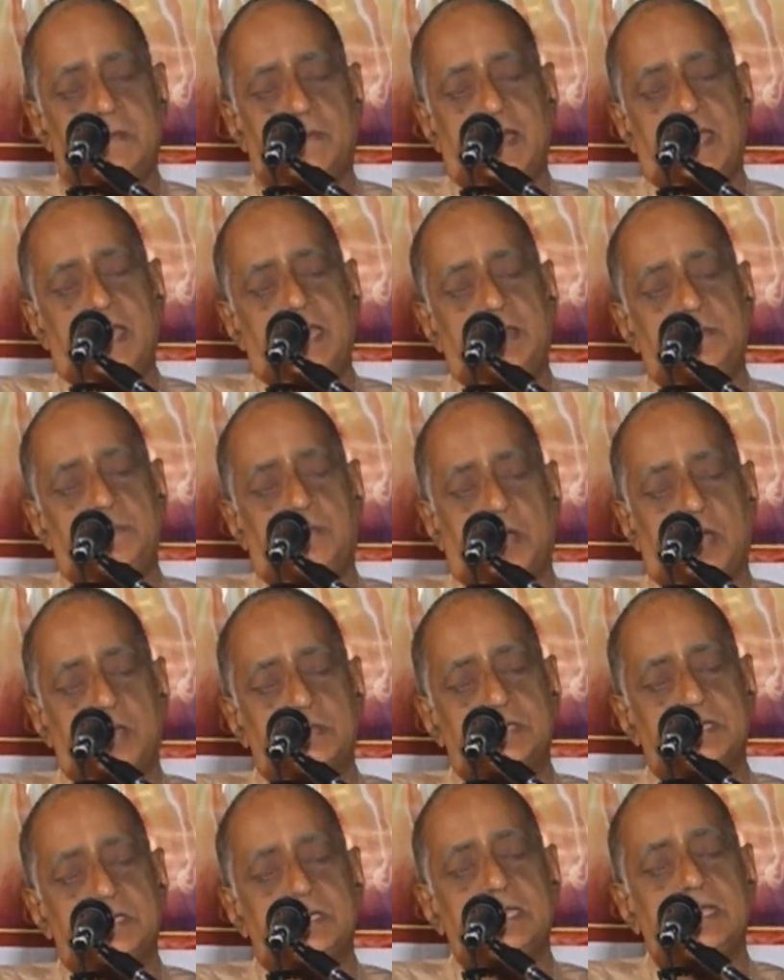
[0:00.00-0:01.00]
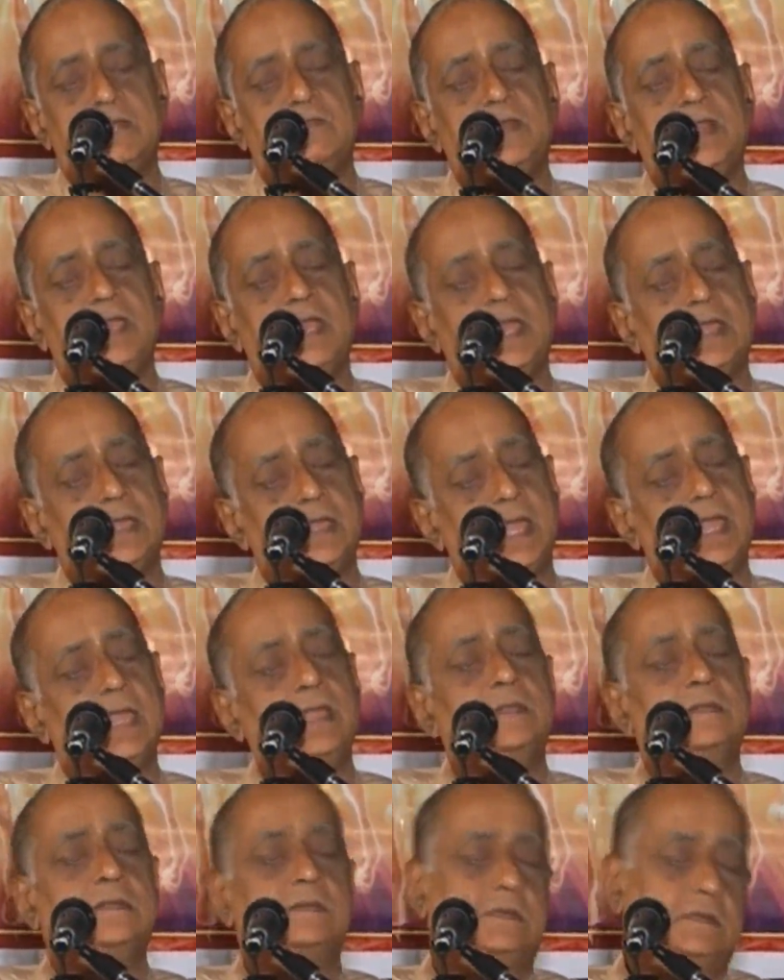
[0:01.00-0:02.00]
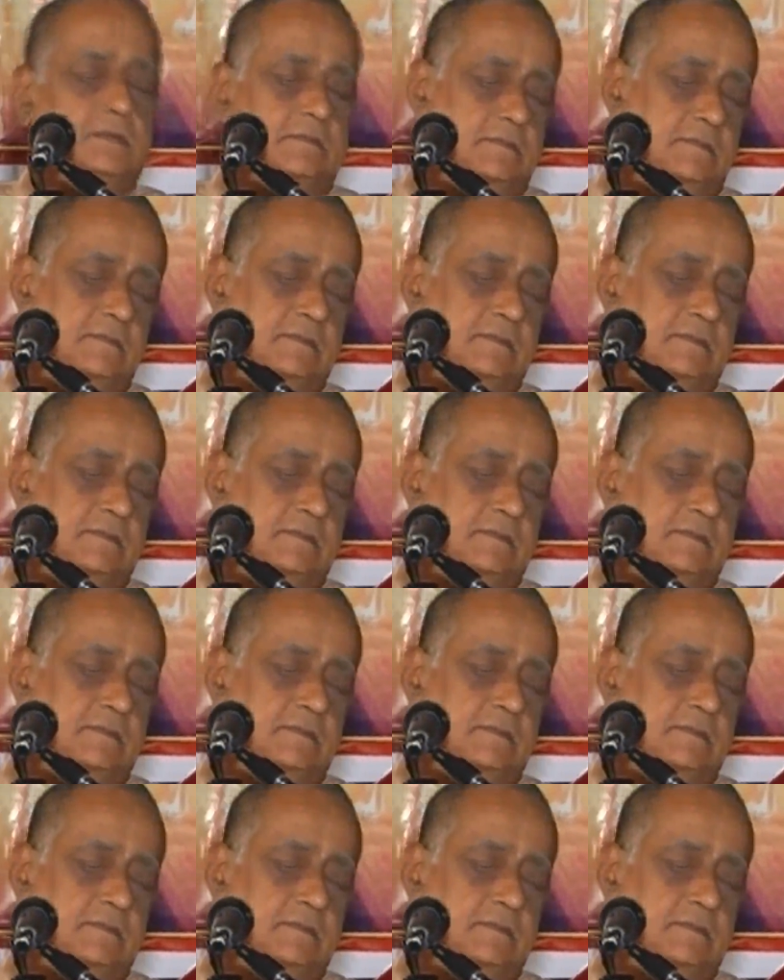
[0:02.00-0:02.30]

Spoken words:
the mind positively engaged.